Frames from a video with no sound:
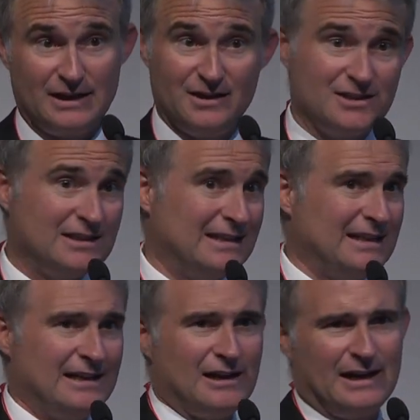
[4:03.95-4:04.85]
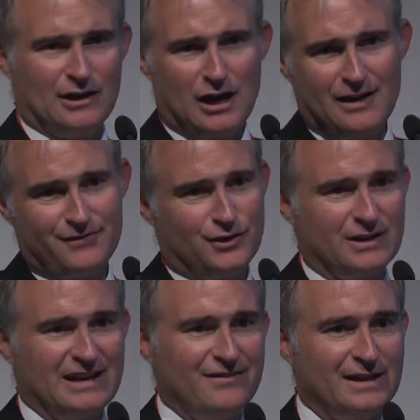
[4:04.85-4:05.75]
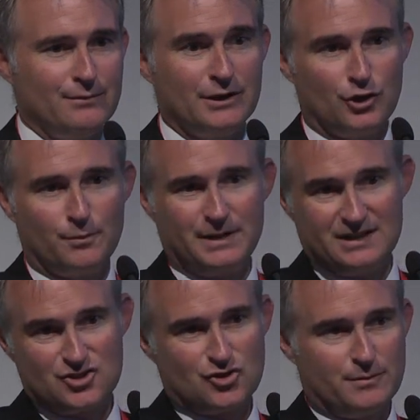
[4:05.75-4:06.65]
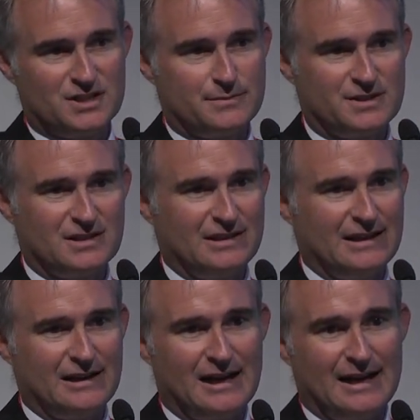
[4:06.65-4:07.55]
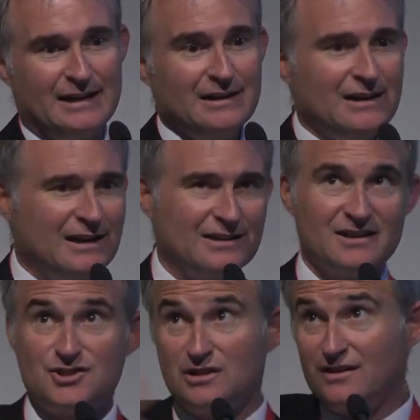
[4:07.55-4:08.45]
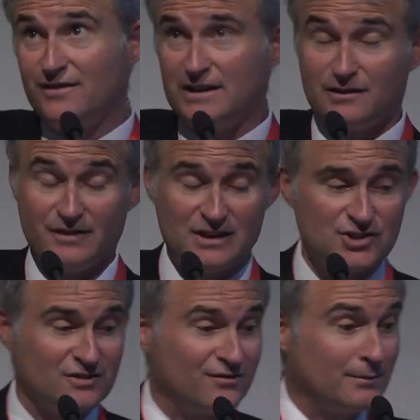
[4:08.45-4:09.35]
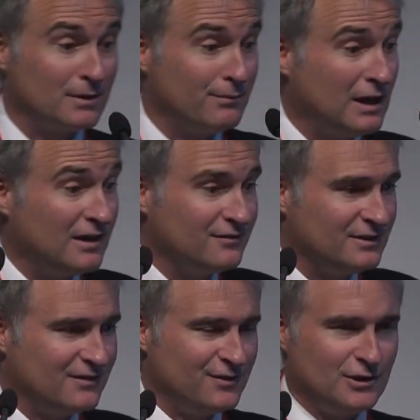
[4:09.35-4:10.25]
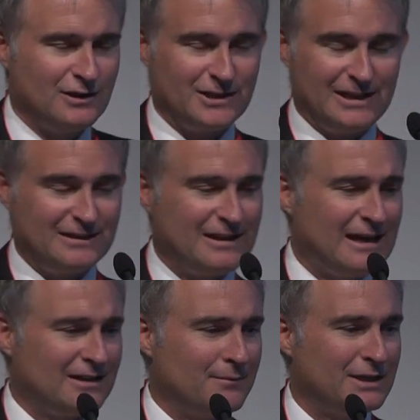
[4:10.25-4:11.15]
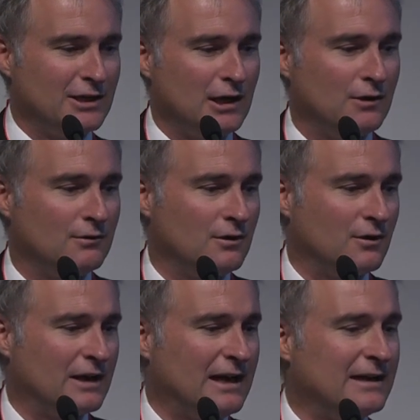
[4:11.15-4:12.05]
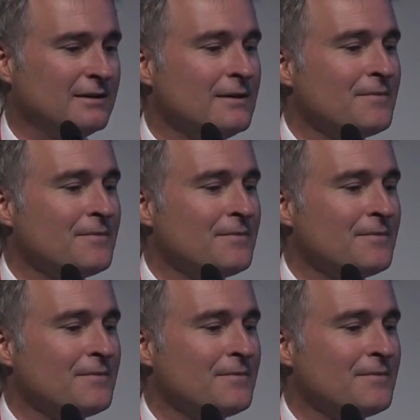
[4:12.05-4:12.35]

You can take that eye off. You're gonna have amblyopia and strabismus in that eye unless you have intervention from above, and if you know how to get that, let me know, okay?